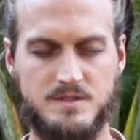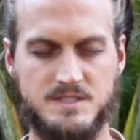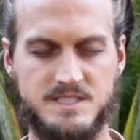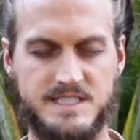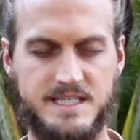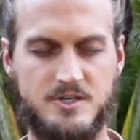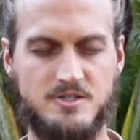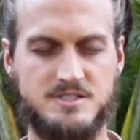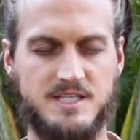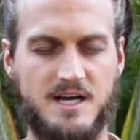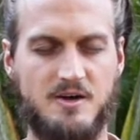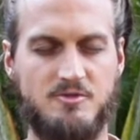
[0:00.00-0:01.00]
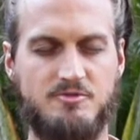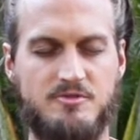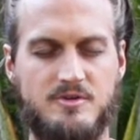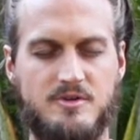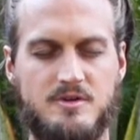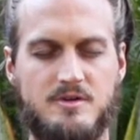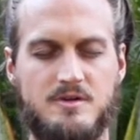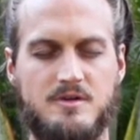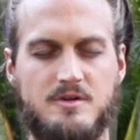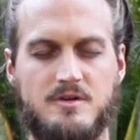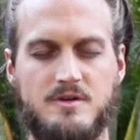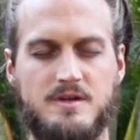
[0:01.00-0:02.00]
See yourself
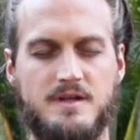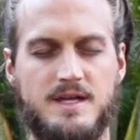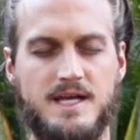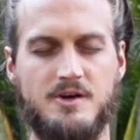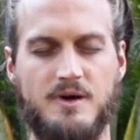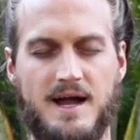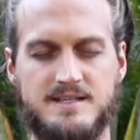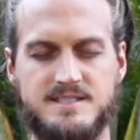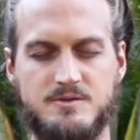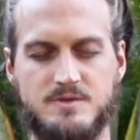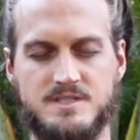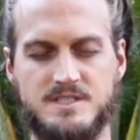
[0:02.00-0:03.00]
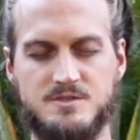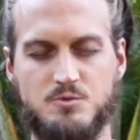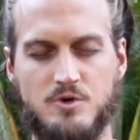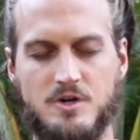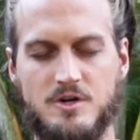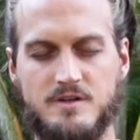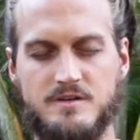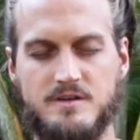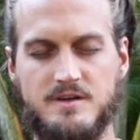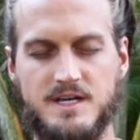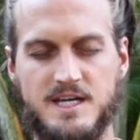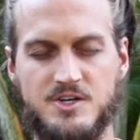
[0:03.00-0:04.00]
interacting with this world
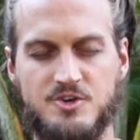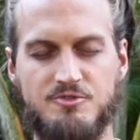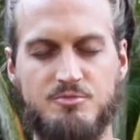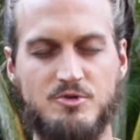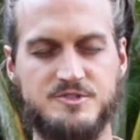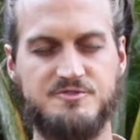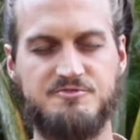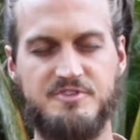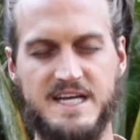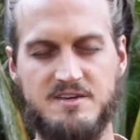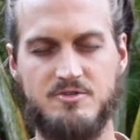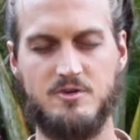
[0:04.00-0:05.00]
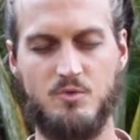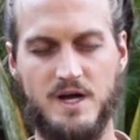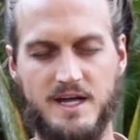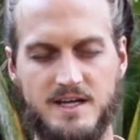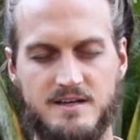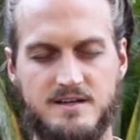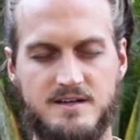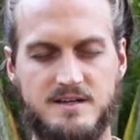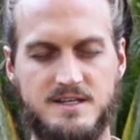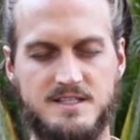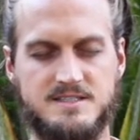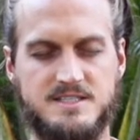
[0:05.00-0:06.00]
in your most favorite way.
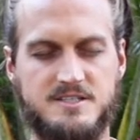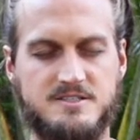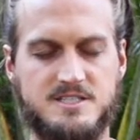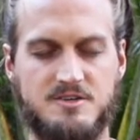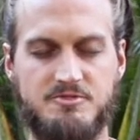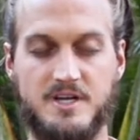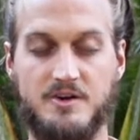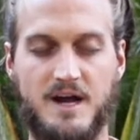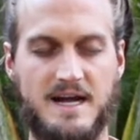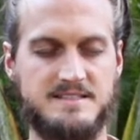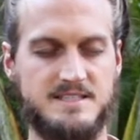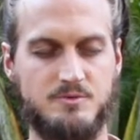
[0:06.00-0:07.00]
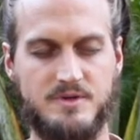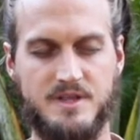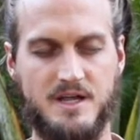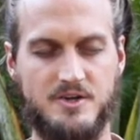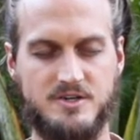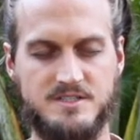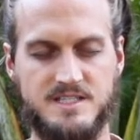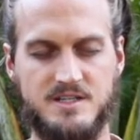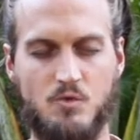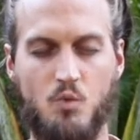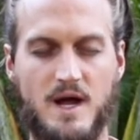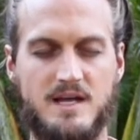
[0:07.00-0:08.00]
See yourself interacting with others in
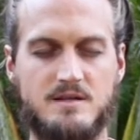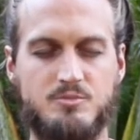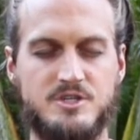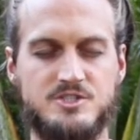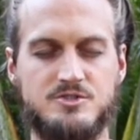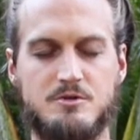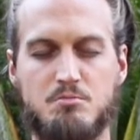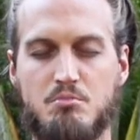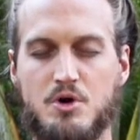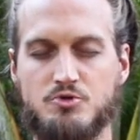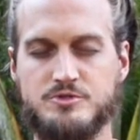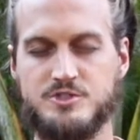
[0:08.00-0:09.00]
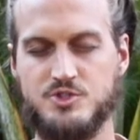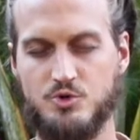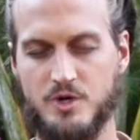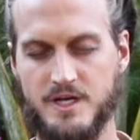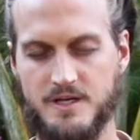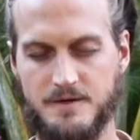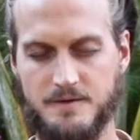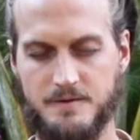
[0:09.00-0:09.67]
the way that brings you the most joy.